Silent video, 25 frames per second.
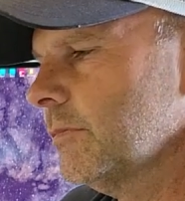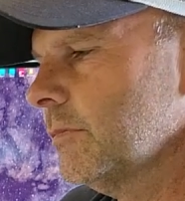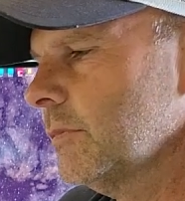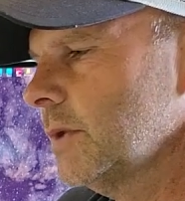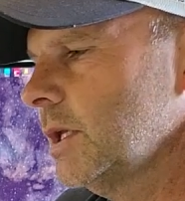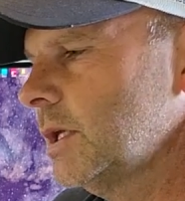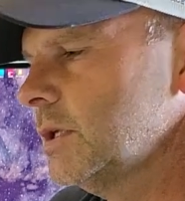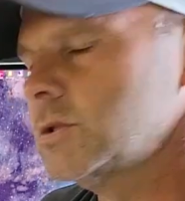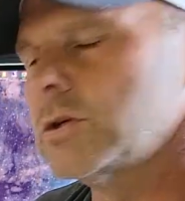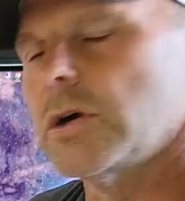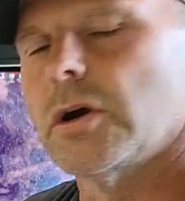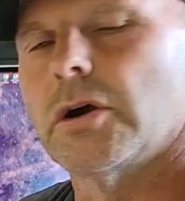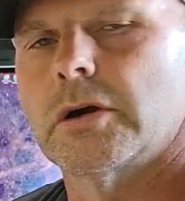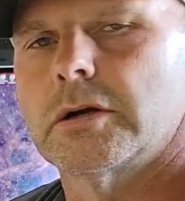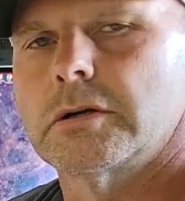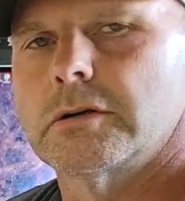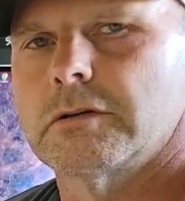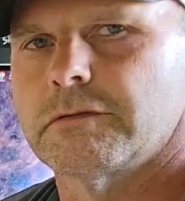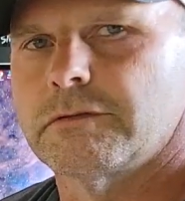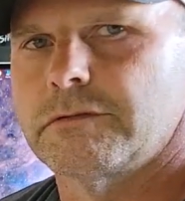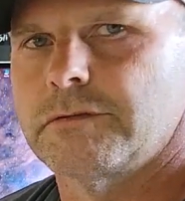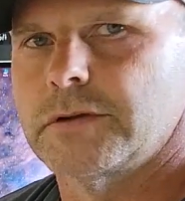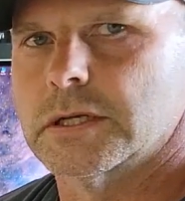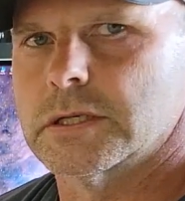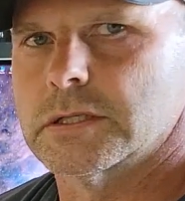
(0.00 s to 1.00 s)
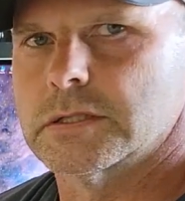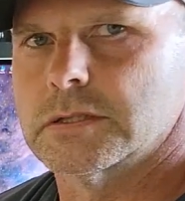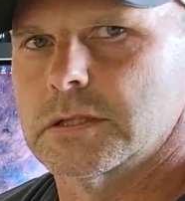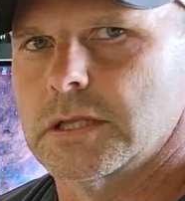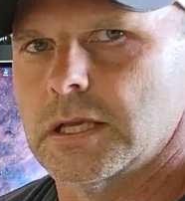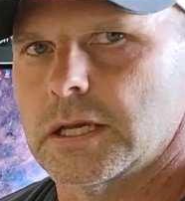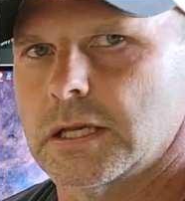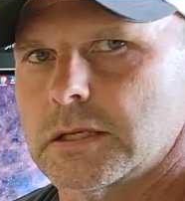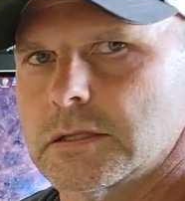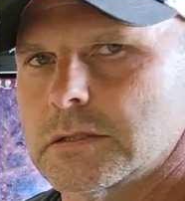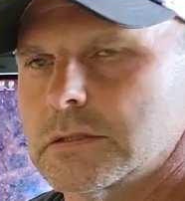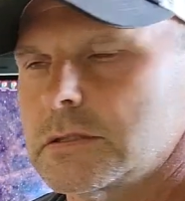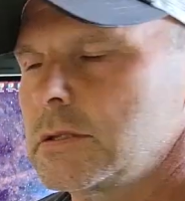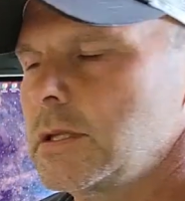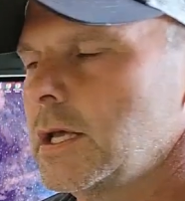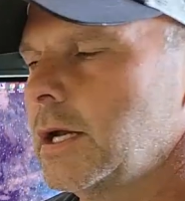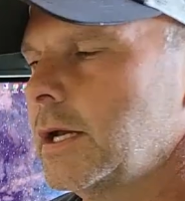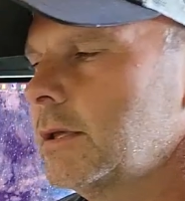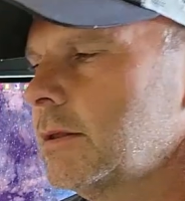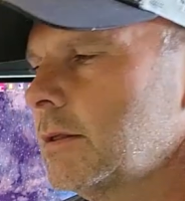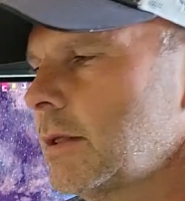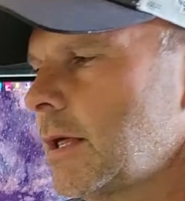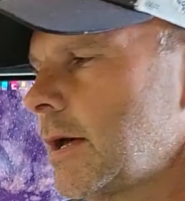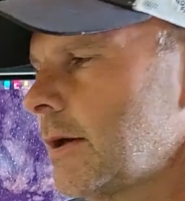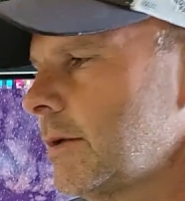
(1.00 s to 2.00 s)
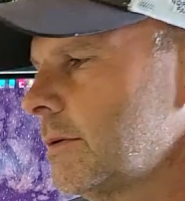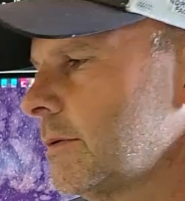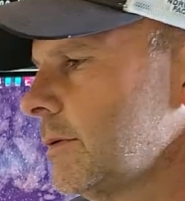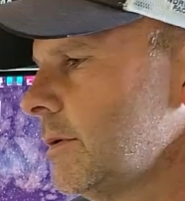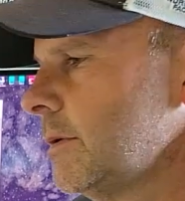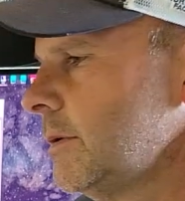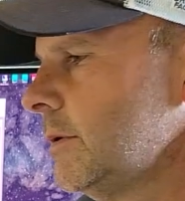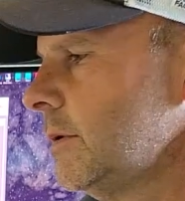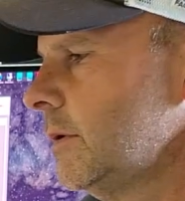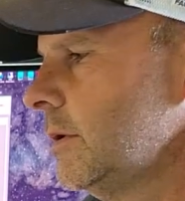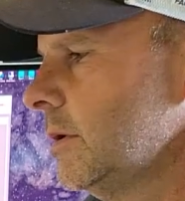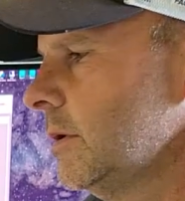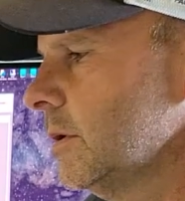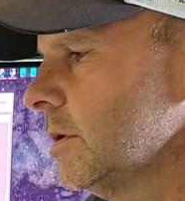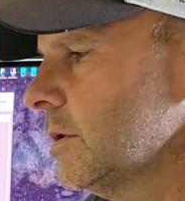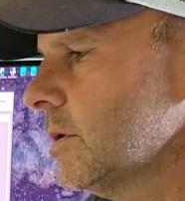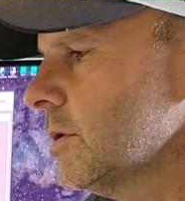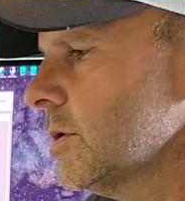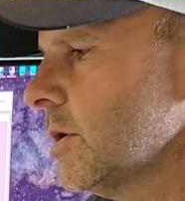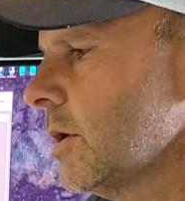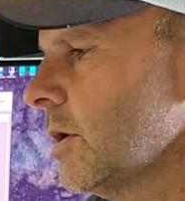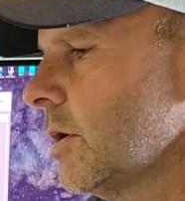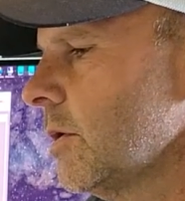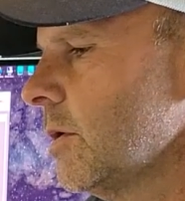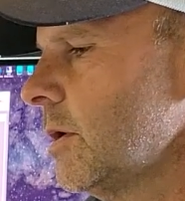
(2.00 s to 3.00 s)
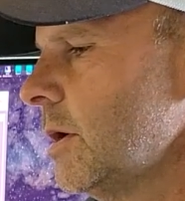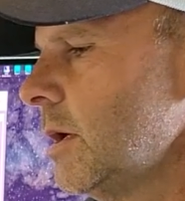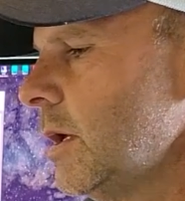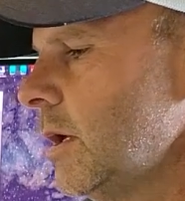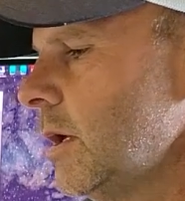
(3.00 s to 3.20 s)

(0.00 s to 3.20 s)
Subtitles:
it's hard to fix things like that. So